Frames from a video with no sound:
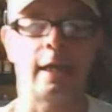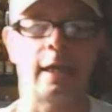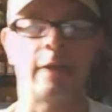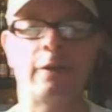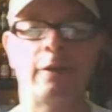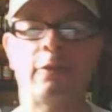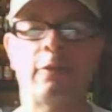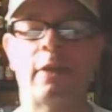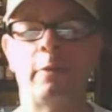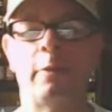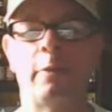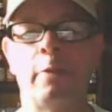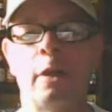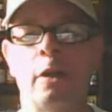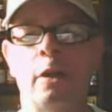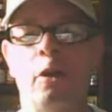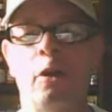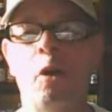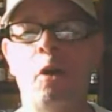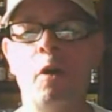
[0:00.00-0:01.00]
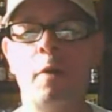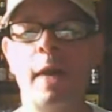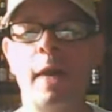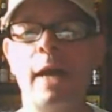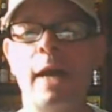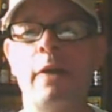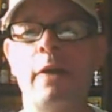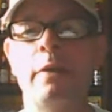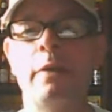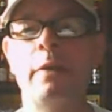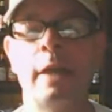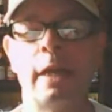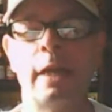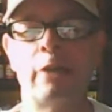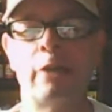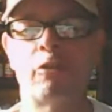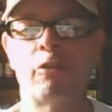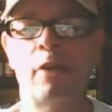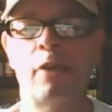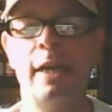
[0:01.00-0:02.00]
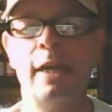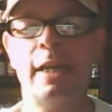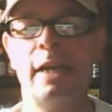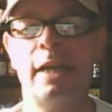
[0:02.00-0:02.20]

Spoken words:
And they said, "Go around and drink it